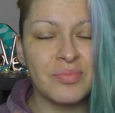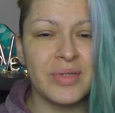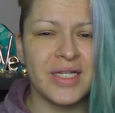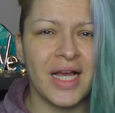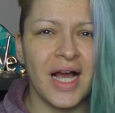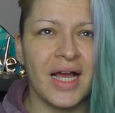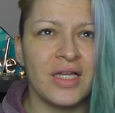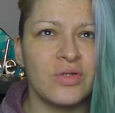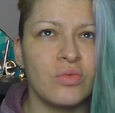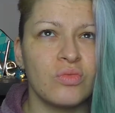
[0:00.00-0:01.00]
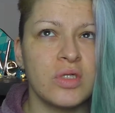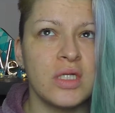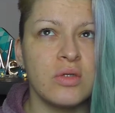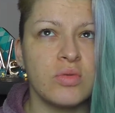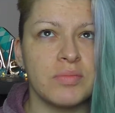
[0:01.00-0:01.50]
but I don't
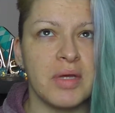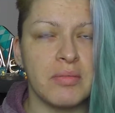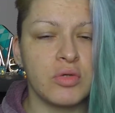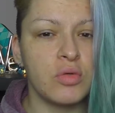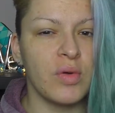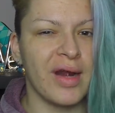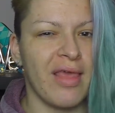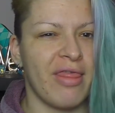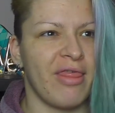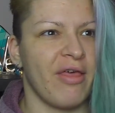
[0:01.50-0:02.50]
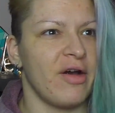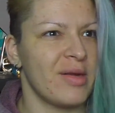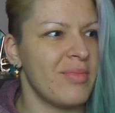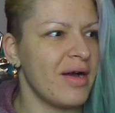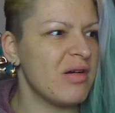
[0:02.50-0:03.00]
really remember what I
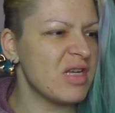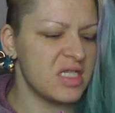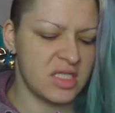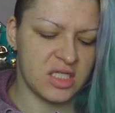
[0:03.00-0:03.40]
thought about it.